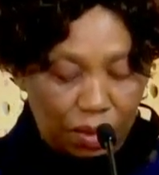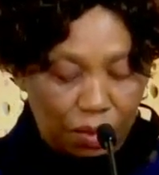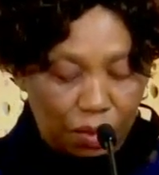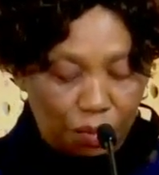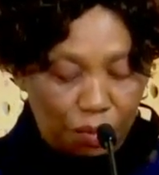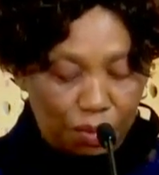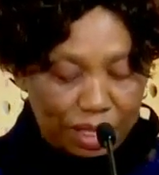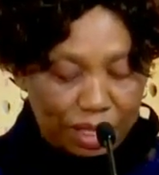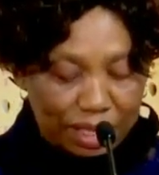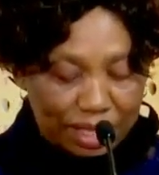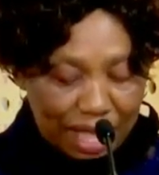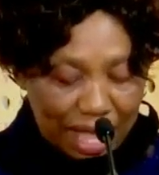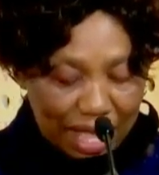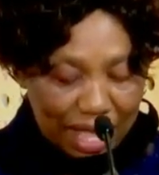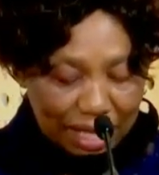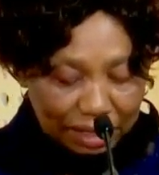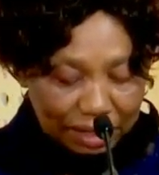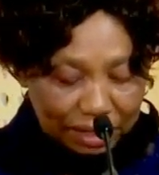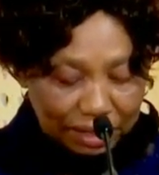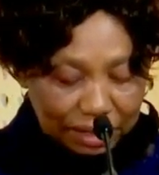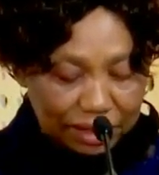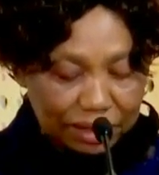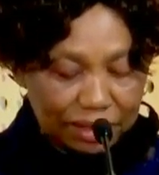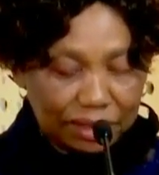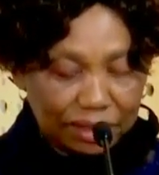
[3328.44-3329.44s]
We
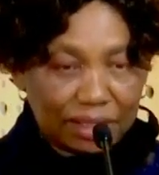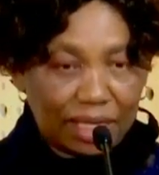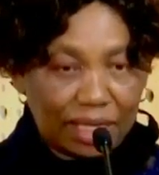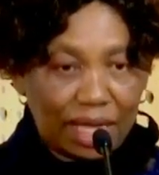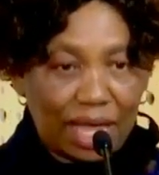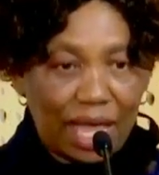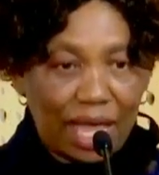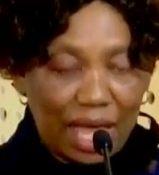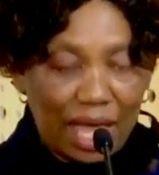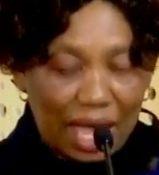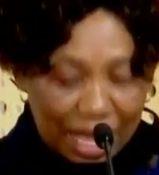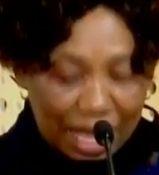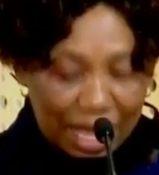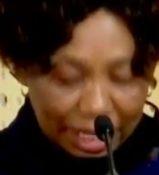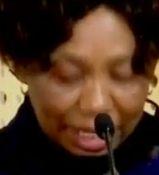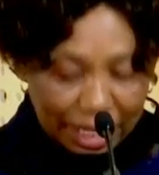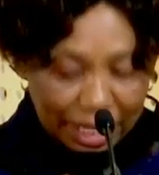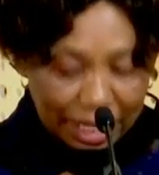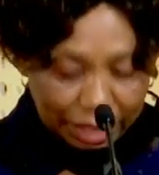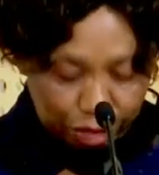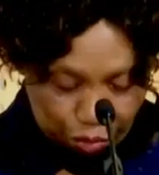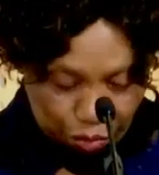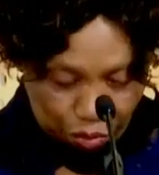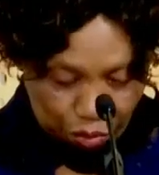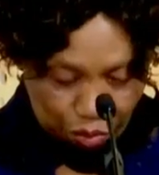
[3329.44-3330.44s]
then had
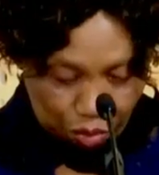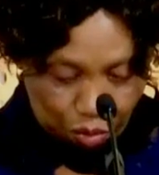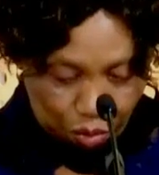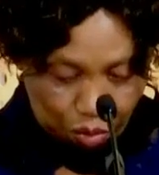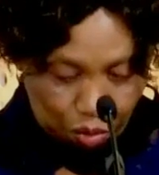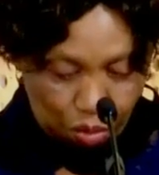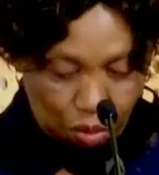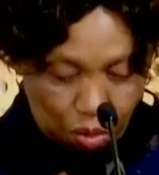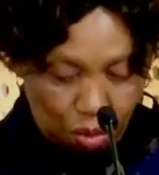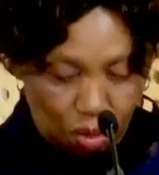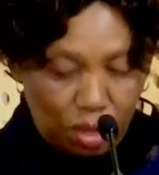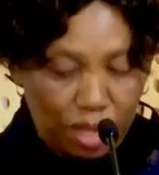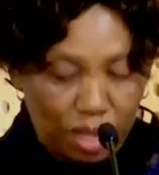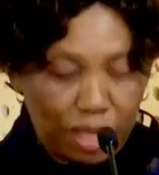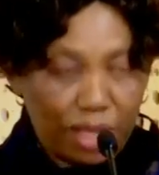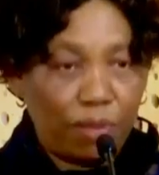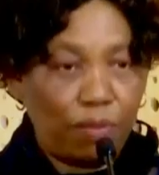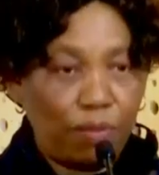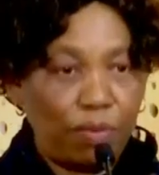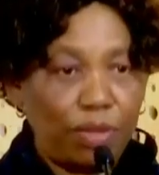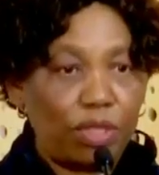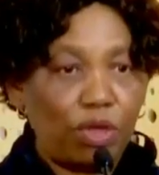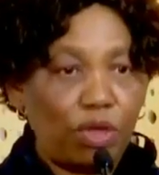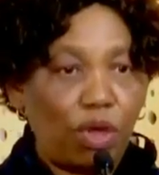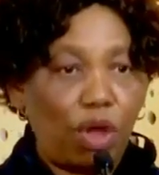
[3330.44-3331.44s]
to,
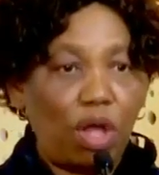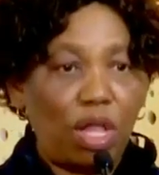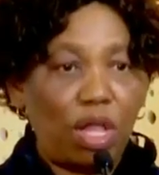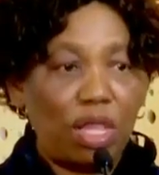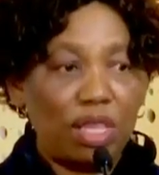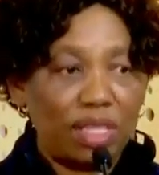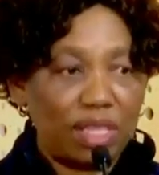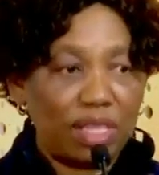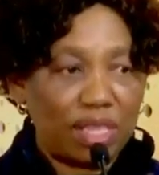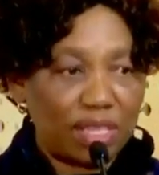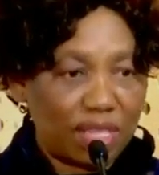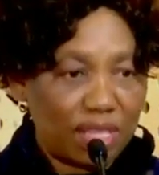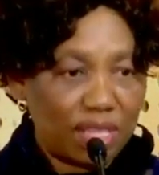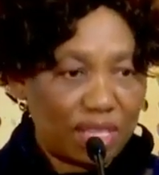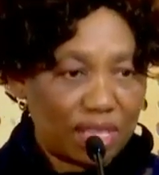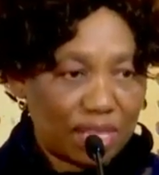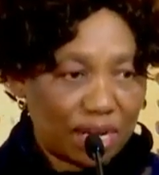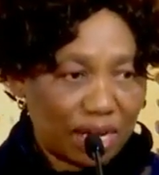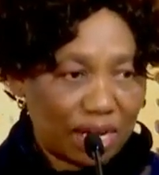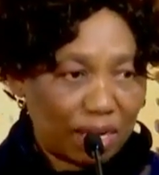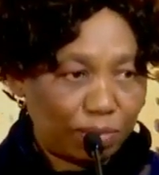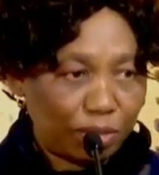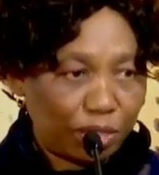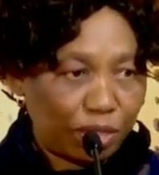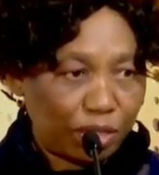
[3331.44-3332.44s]
with all this
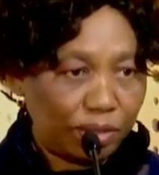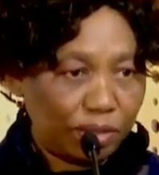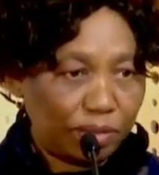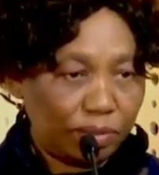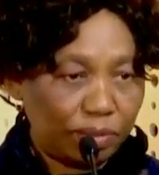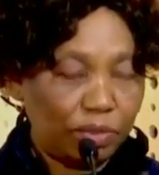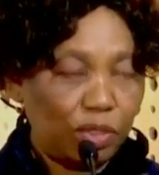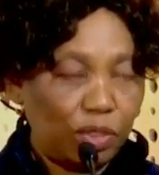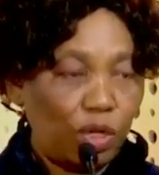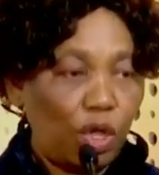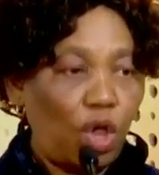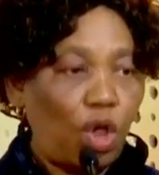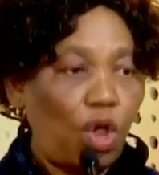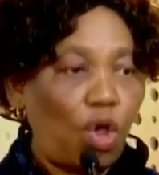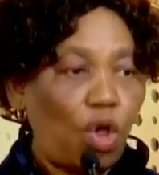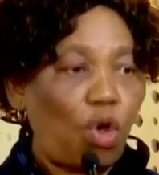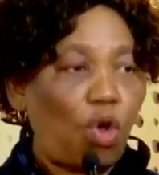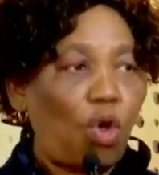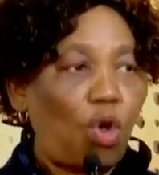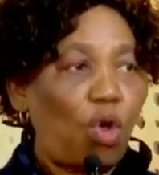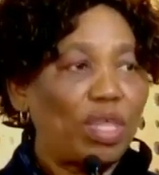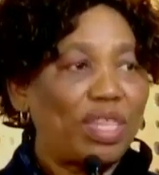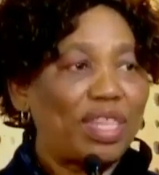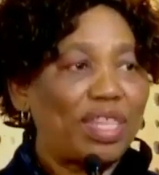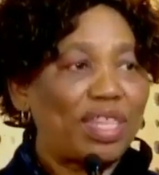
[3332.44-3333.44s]
disruption,
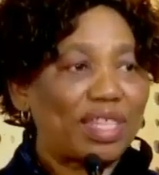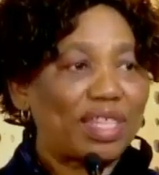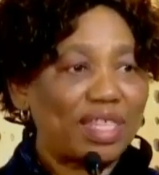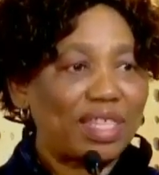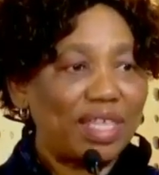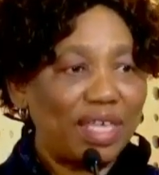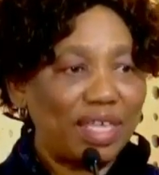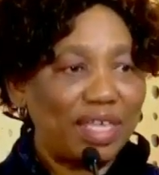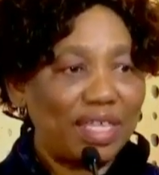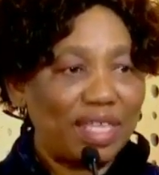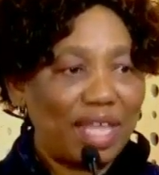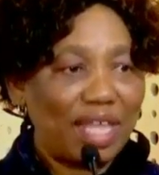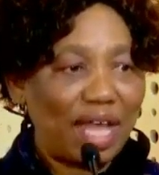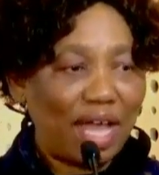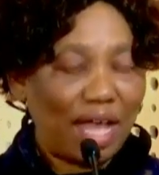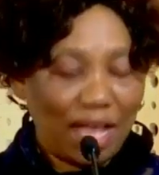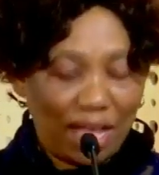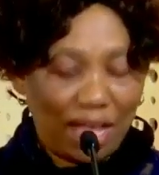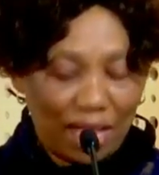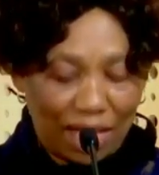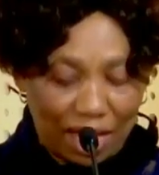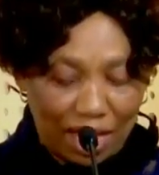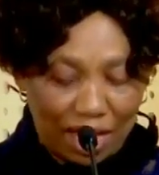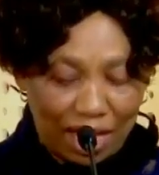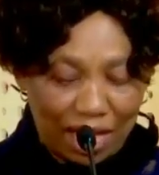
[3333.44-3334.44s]
consider
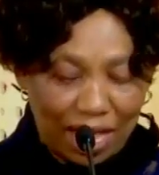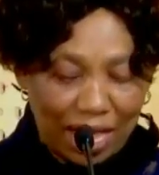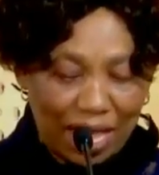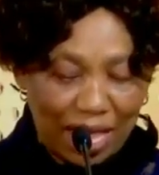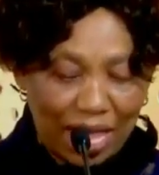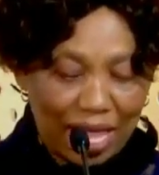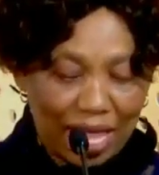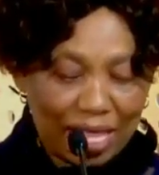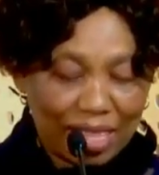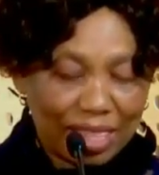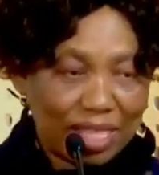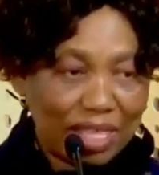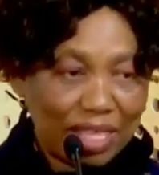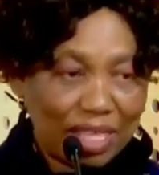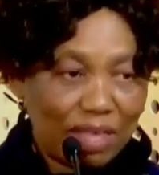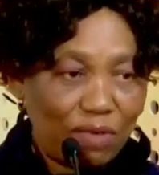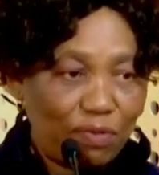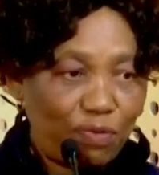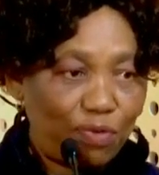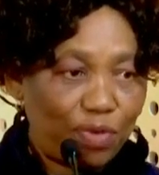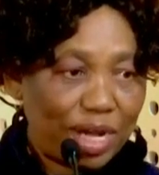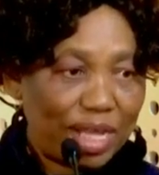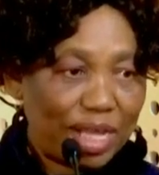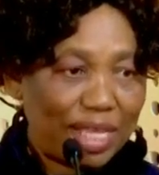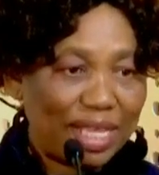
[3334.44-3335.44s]
a
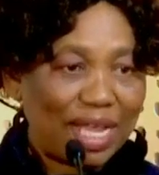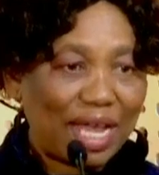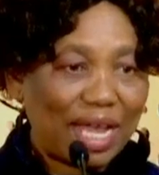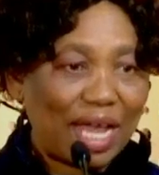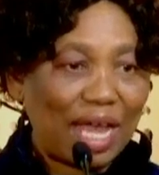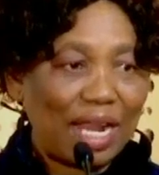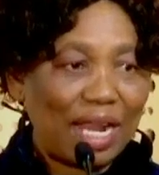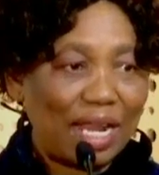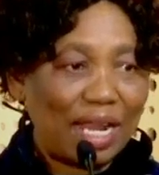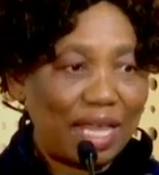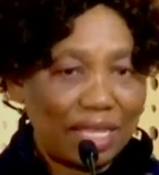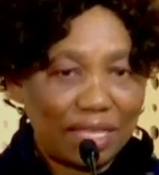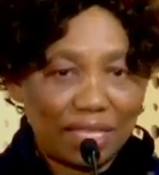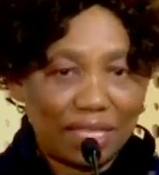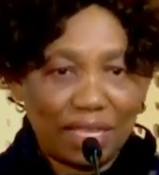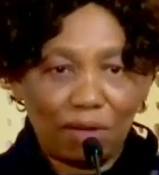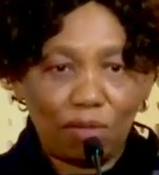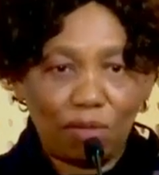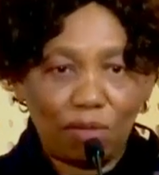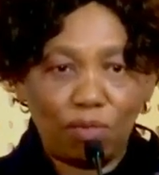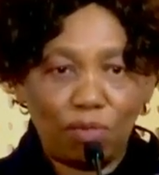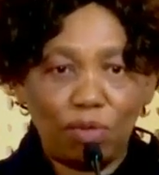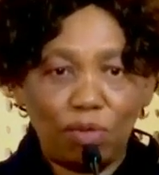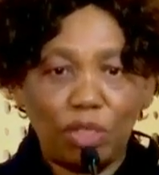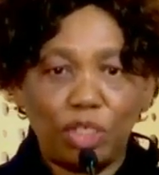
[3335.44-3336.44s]
different calendar
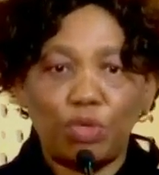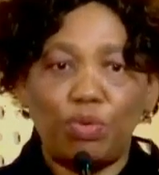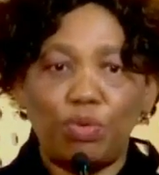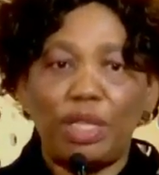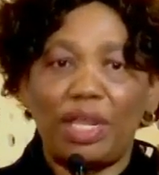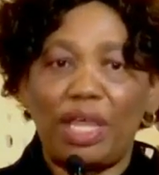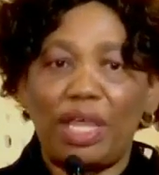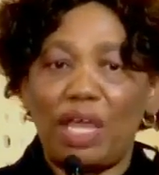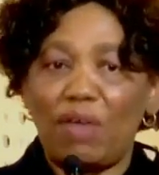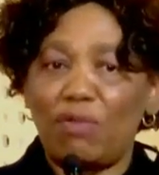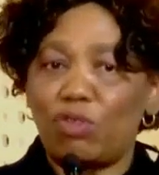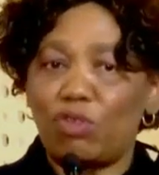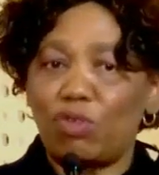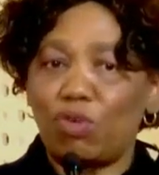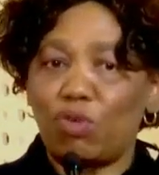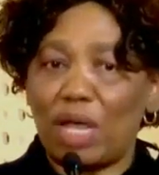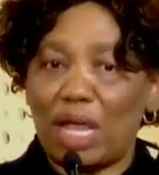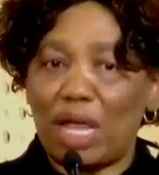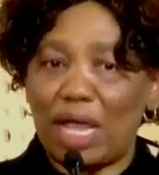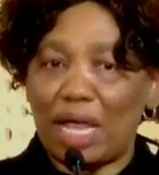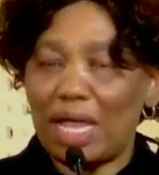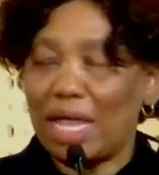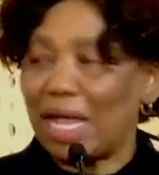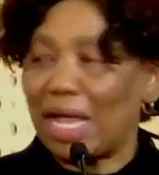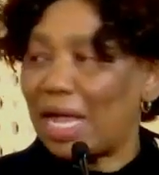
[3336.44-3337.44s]
which we'll have to
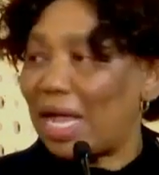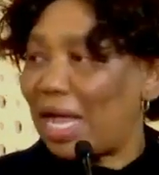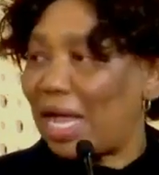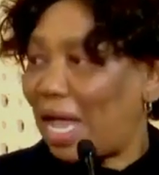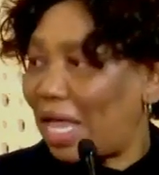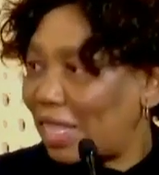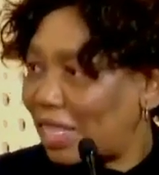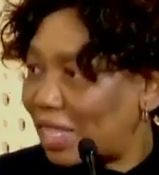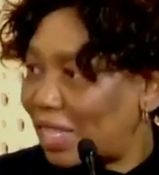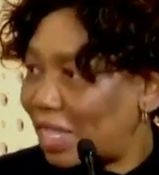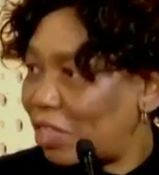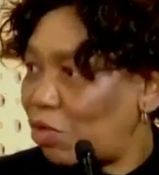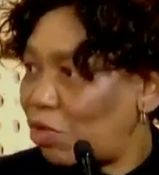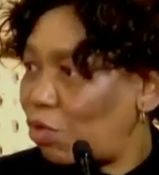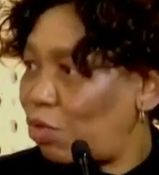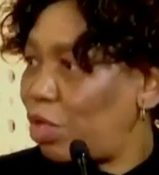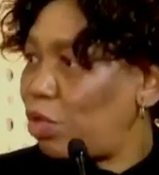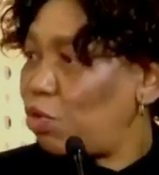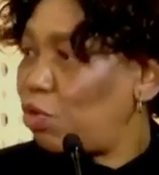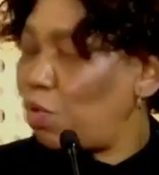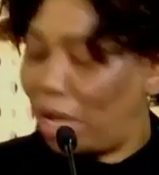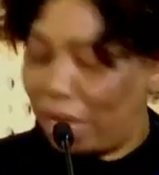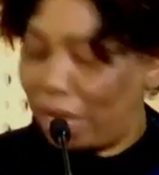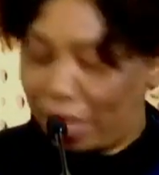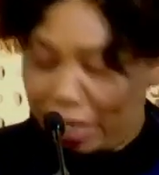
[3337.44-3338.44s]
gazette
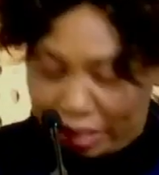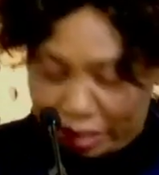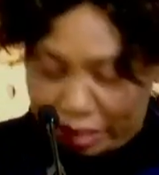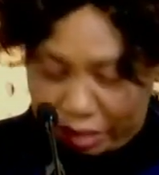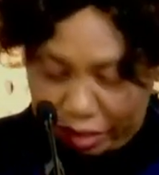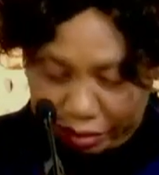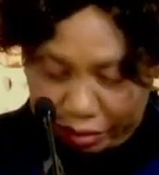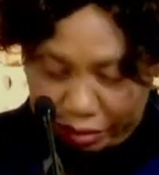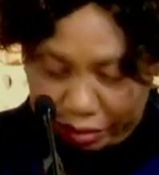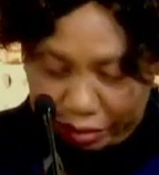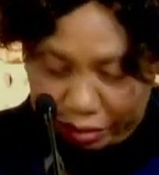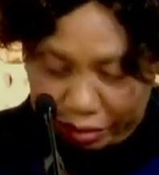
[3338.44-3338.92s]
when we are ready.